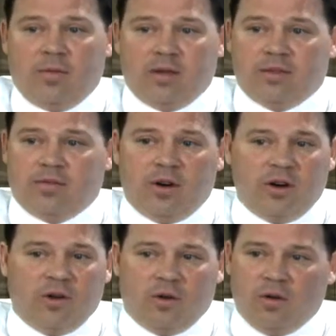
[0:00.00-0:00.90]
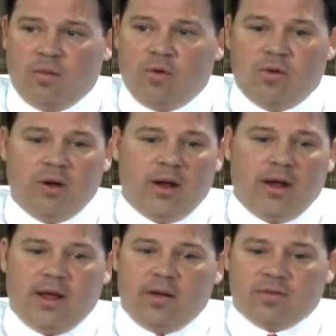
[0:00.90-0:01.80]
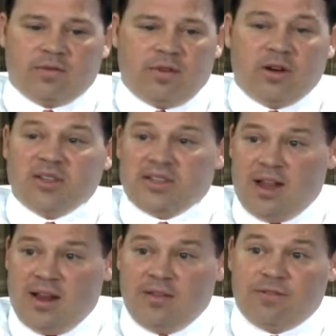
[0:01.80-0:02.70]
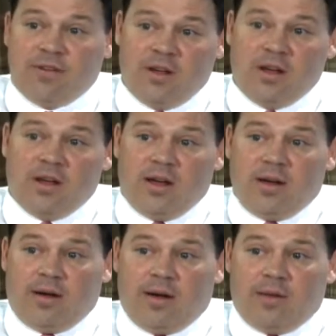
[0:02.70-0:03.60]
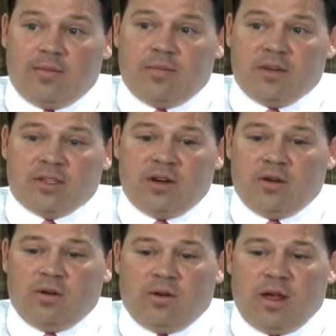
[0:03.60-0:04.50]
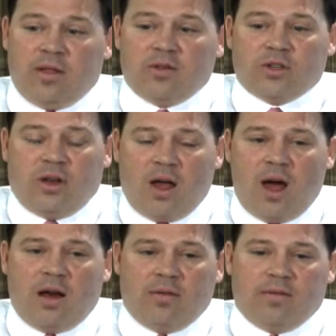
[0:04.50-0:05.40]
It's a very durable, it was a very safe material, and there's a lot